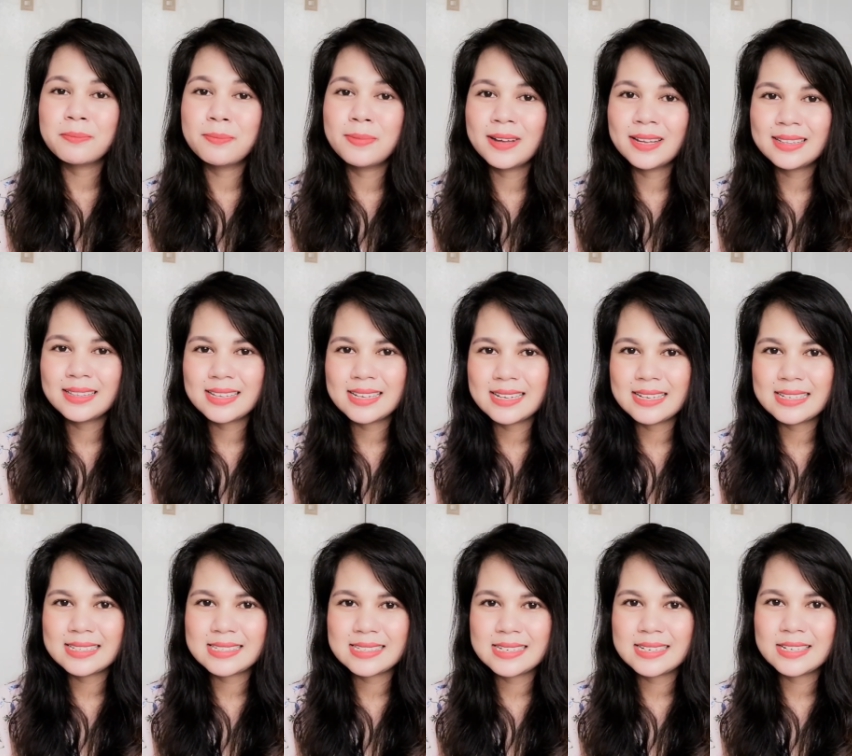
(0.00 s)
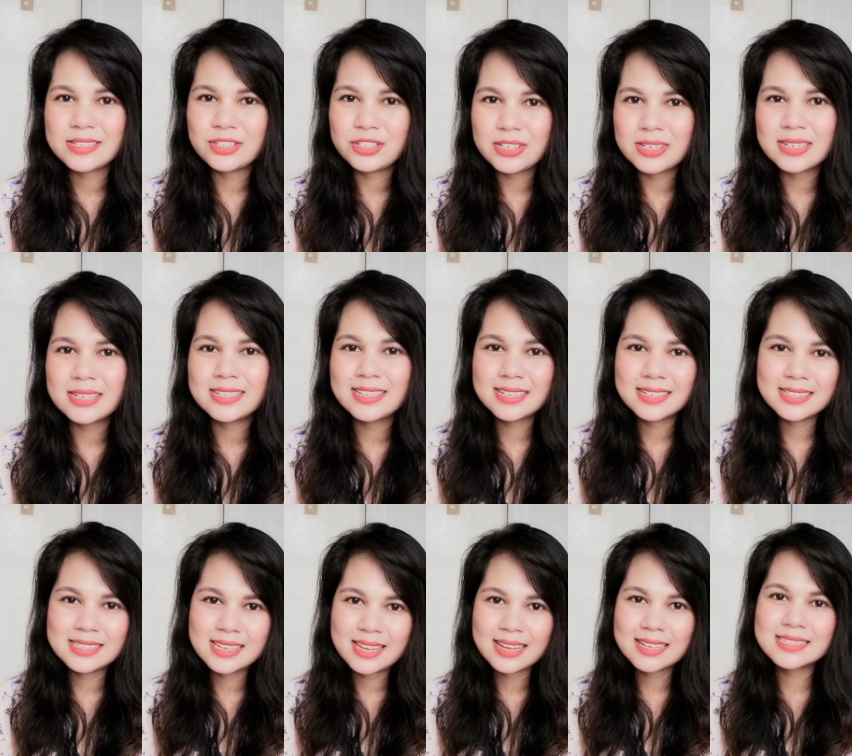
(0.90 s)
But E C G
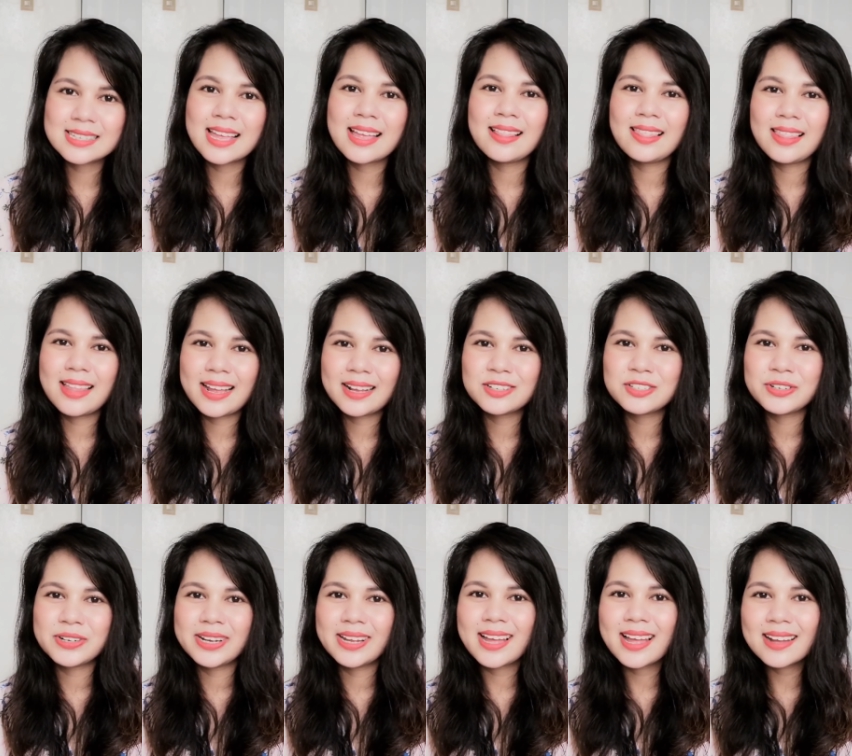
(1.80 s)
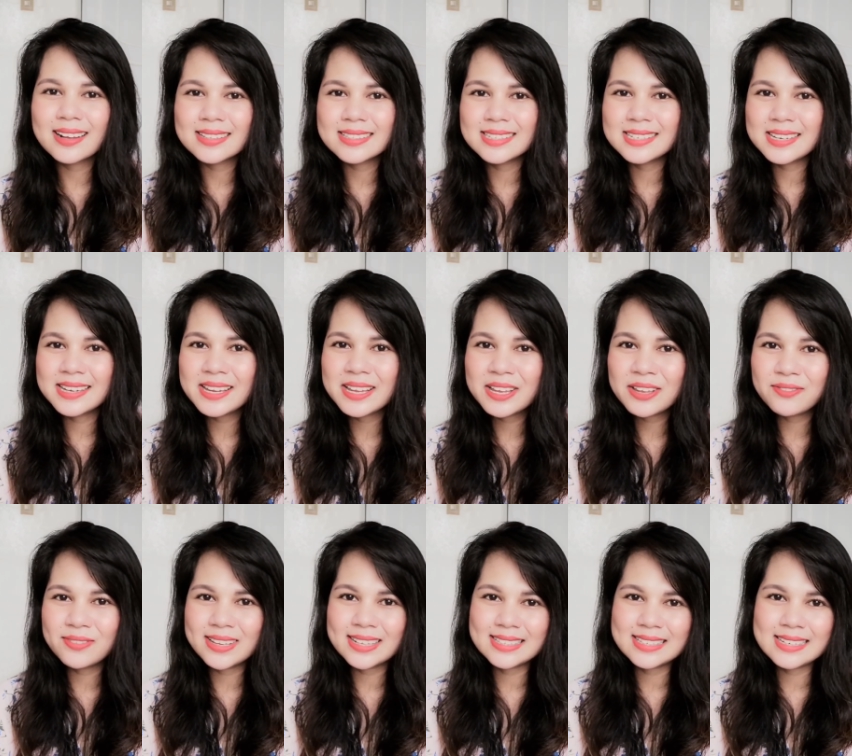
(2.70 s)
detects electric
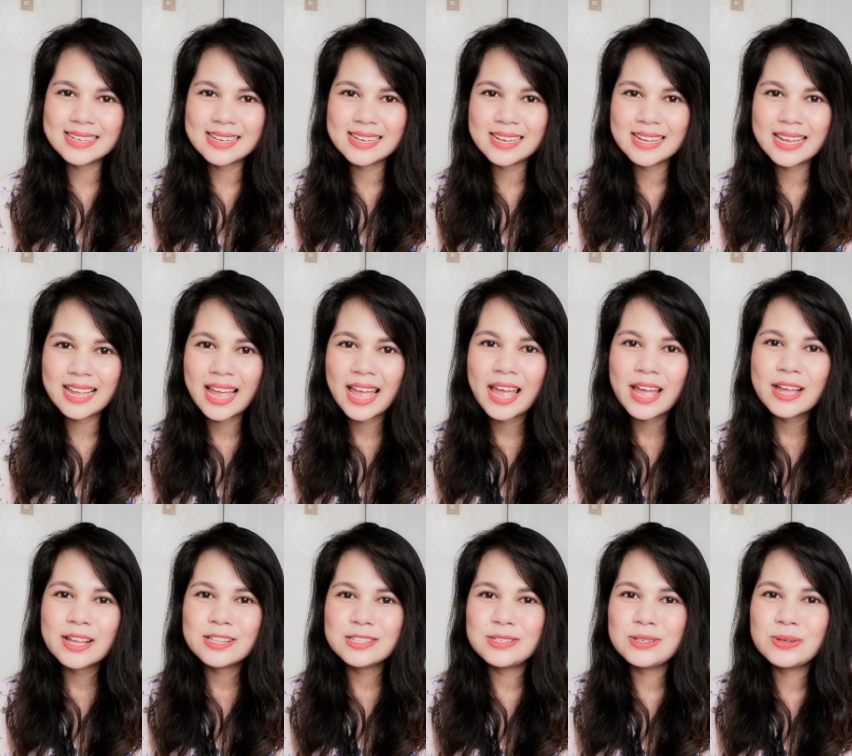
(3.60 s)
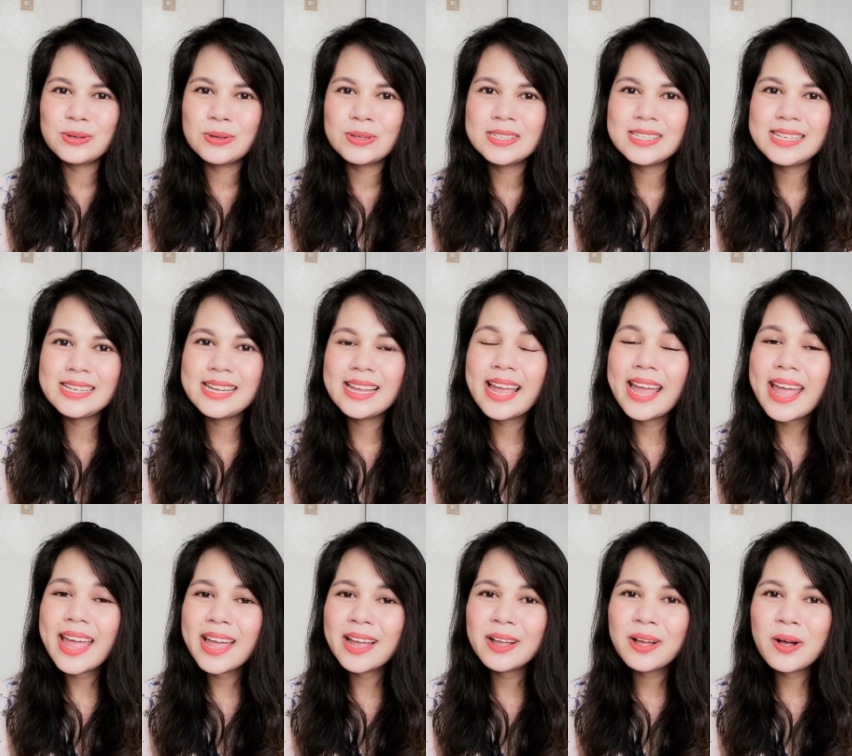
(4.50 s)
activity. two D
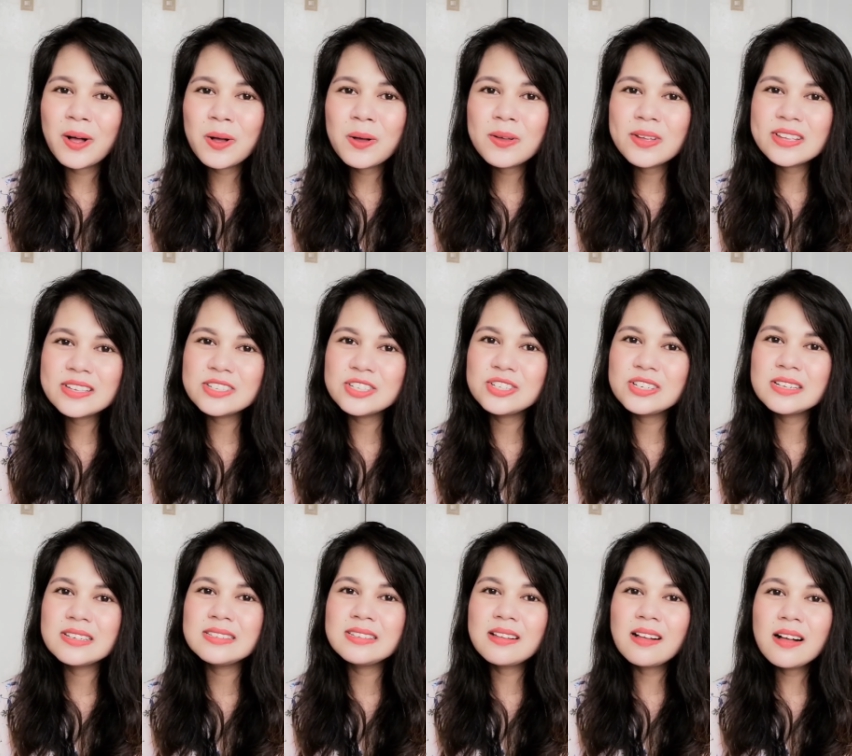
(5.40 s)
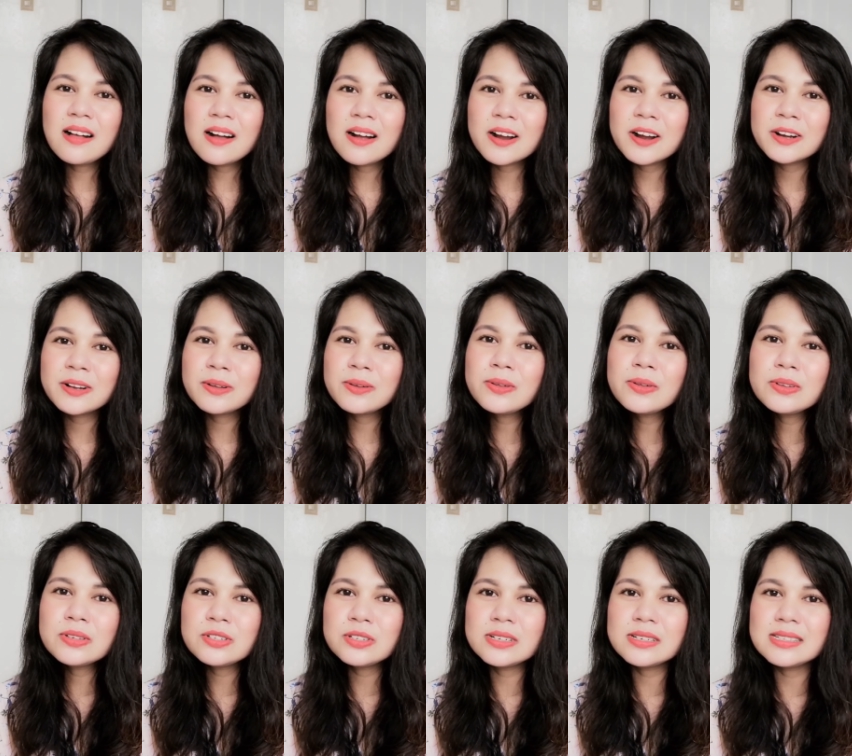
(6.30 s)
echo is just a heart
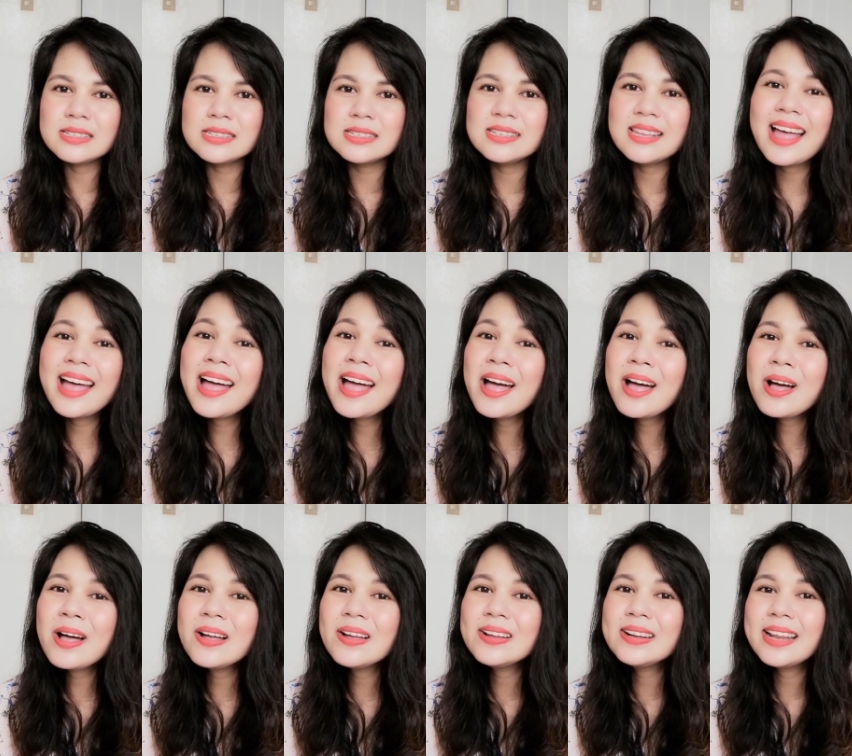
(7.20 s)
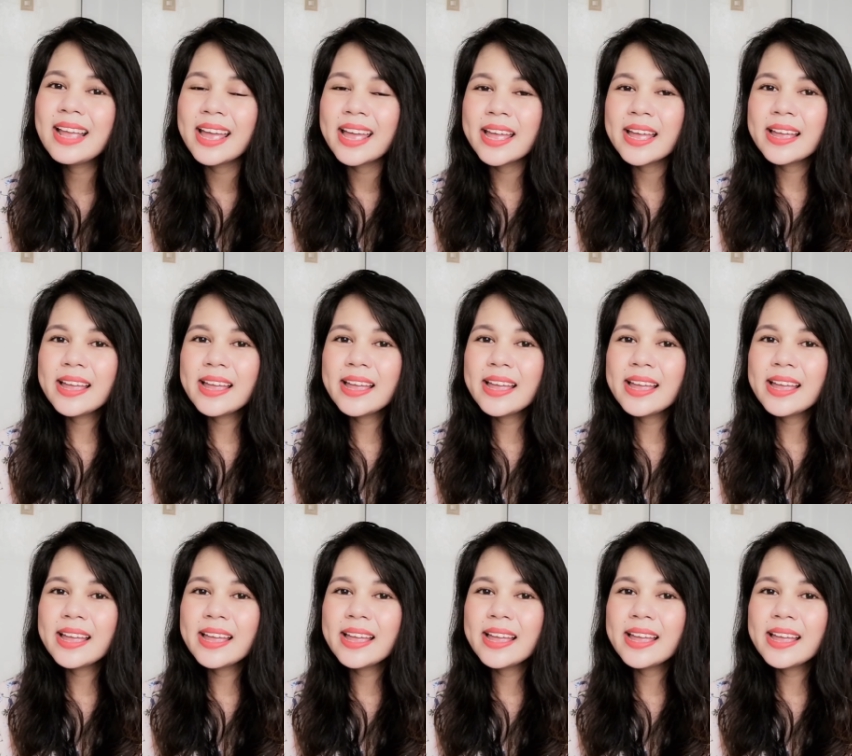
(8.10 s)
ultrasound.